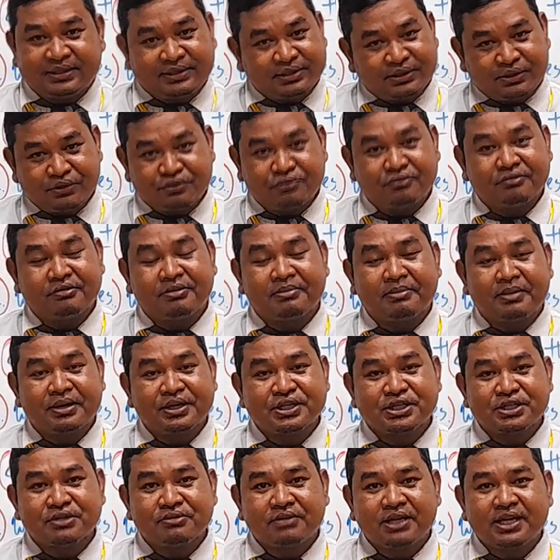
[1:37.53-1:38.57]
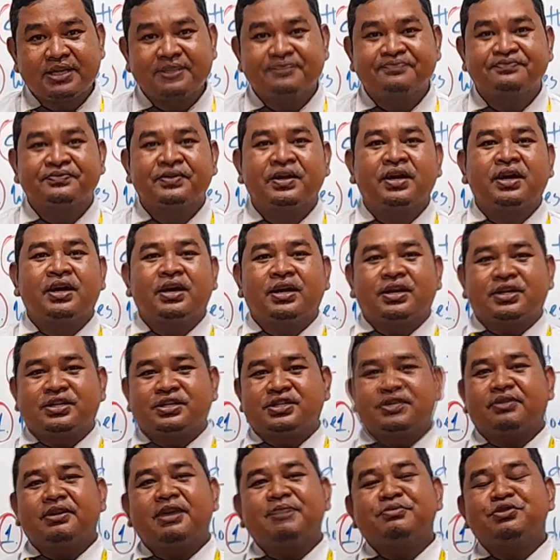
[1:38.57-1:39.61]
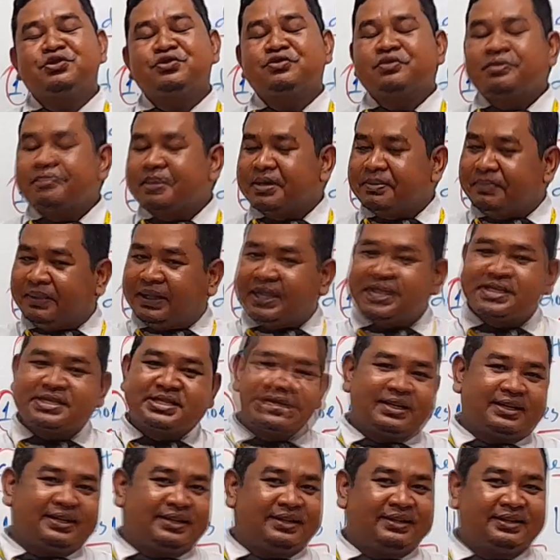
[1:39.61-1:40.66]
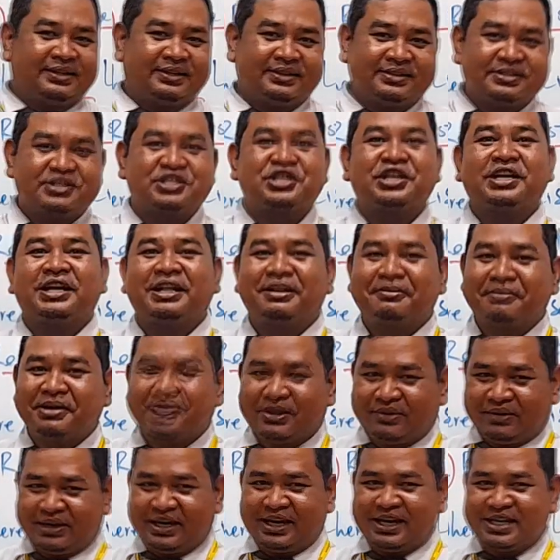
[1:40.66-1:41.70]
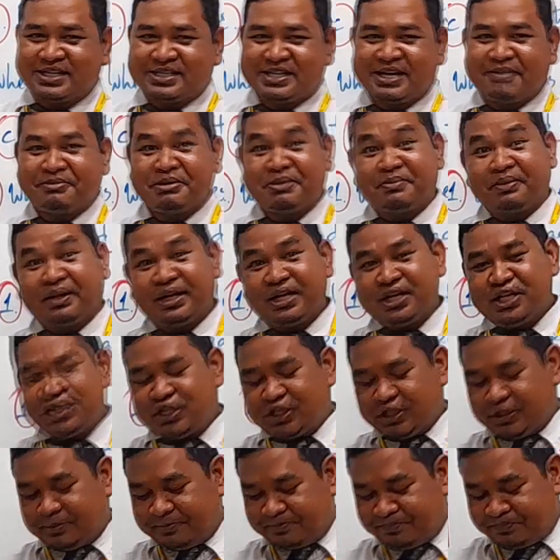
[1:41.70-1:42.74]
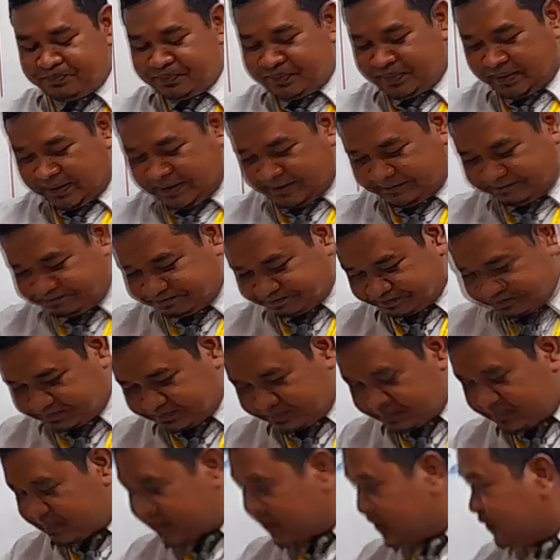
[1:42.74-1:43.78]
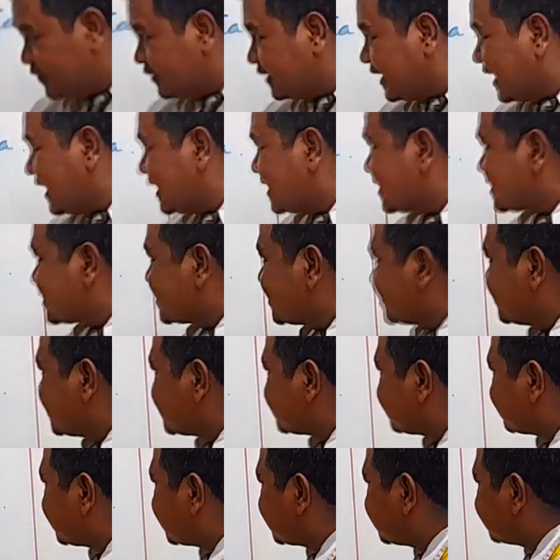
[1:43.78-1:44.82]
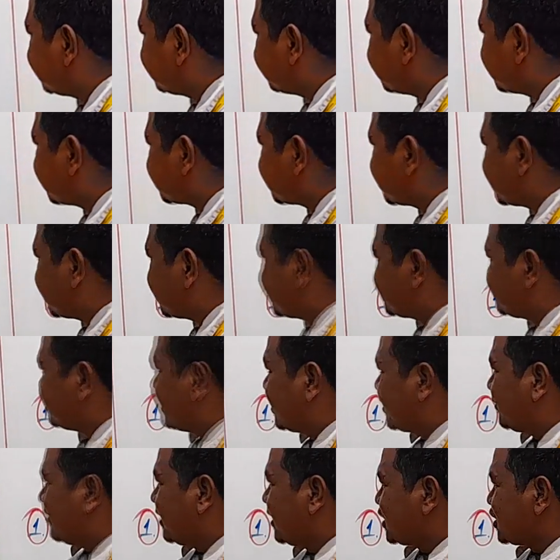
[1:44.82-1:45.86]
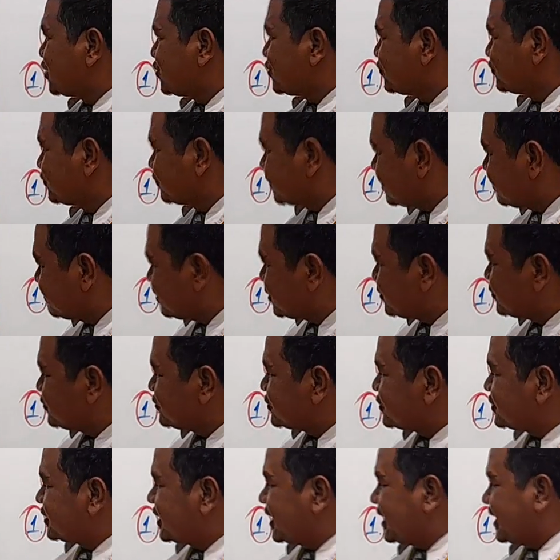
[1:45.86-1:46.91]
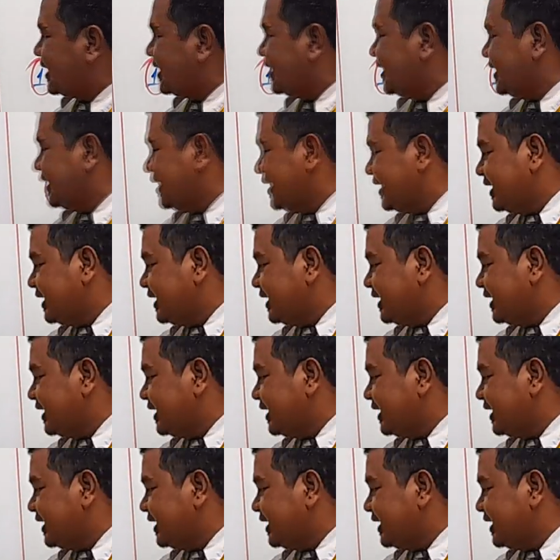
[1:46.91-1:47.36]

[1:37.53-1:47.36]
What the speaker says: Do you remember, student? So if you remember, please tell me, okay? Tell me, please. Okay, so this one the word that you are going to review today.